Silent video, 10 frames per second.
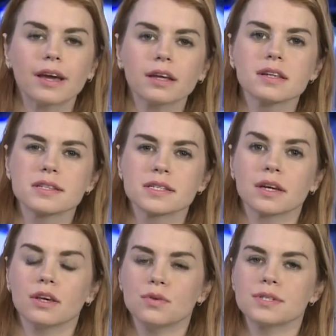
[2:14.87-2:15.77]

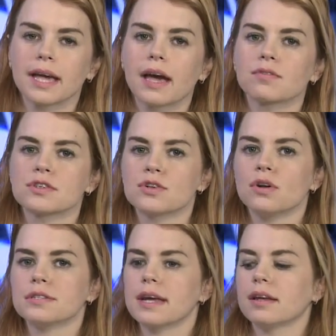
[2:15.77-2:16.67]
Inconsistent use can
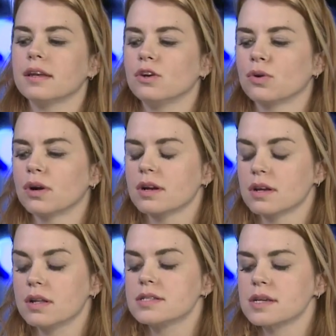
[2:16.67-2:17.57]
result
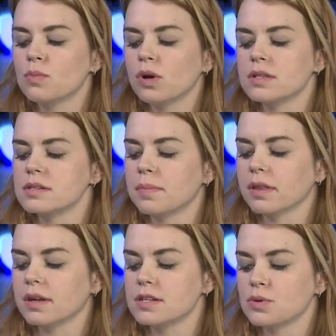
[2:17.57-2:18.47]
in someone's
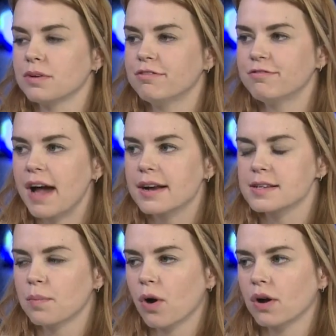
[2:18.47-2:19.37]
ability to
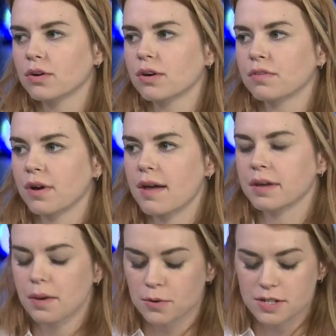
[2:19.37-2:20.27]
infect a partner if they're
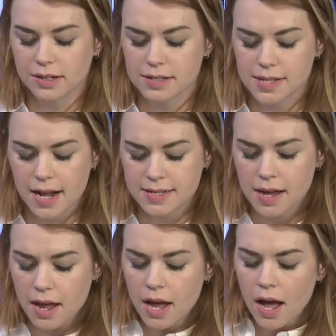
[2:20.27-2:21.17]
having unprotected sex.
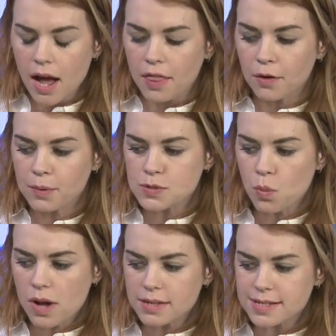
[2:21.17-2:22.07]
There was
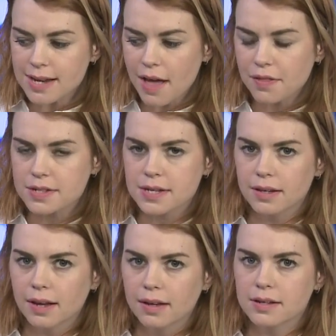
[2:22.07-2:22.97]
one stat that
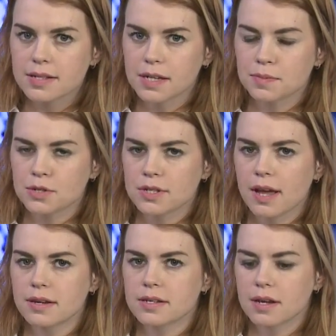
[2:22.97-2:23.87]
said
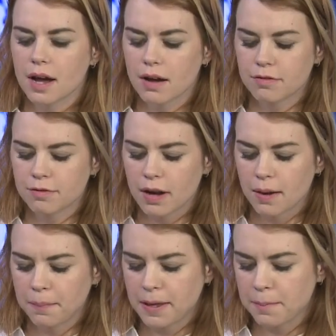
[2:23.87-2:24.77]
96%
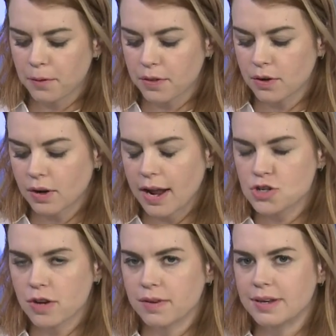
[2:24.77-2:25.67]
of people that are
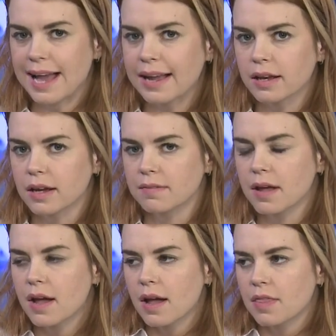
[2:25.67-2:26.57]
HIV
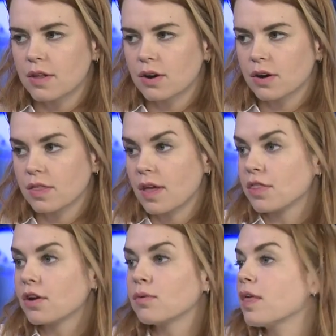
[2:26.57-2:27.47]
negative,
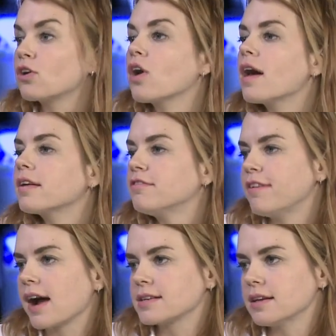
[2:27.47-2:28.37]
they're not
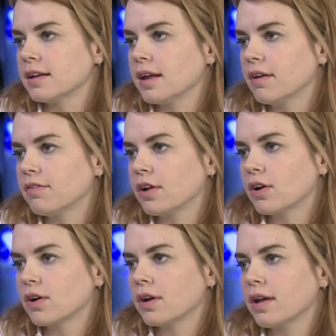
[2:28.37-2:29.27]
infected if
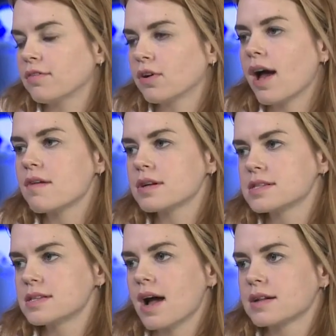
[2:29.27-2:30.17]
they're having
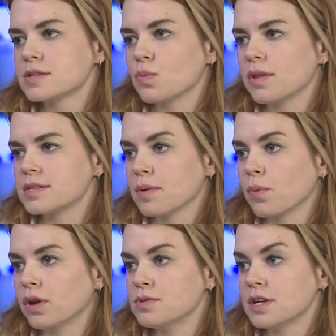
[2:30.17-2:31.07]
sex with
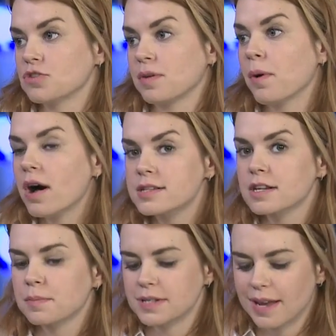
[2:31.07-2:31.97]
someone who's HIV
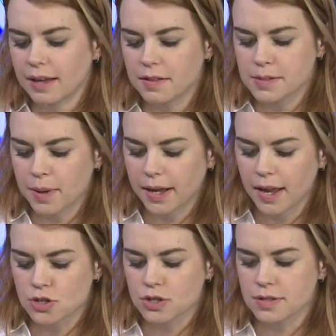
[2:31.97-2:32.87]
positive but taking these
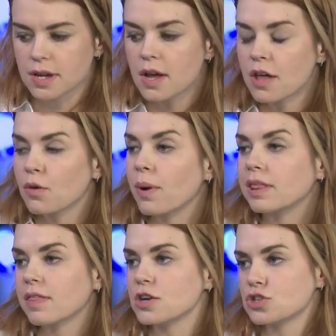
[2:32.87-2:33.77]
medications the way
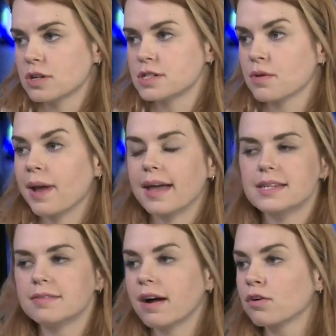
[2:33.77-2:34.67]
that they should. So
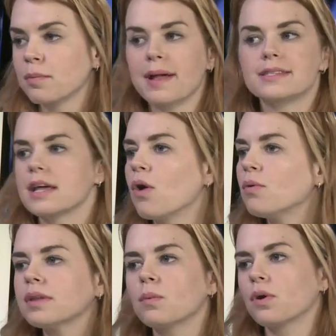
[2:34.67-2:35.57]
antiviral meds, they
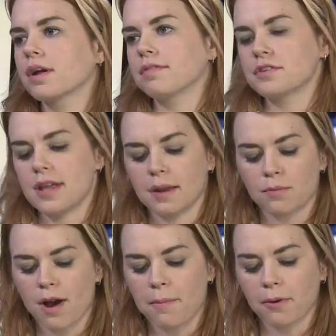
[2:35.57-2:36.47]
only work if they're taken
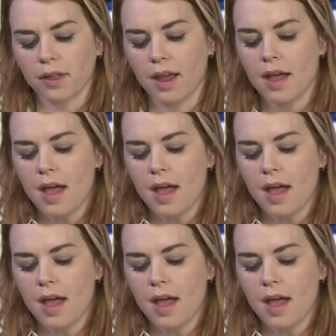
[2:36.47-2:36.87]
properly.